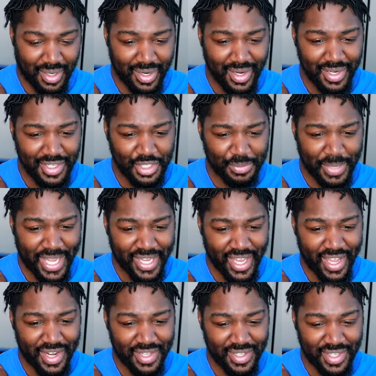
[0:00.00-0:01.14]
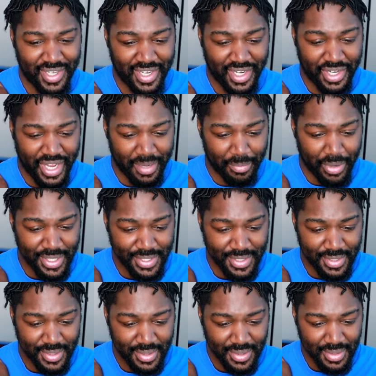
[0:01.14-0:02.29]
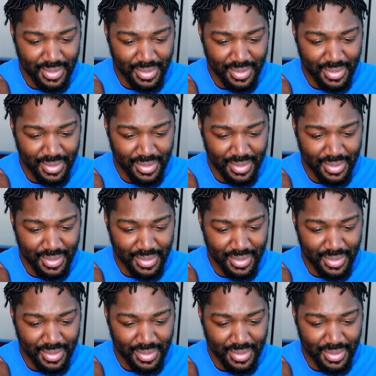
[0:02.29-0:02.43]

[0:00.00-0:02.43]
Alright, he's back at it. Did he get a neck brace?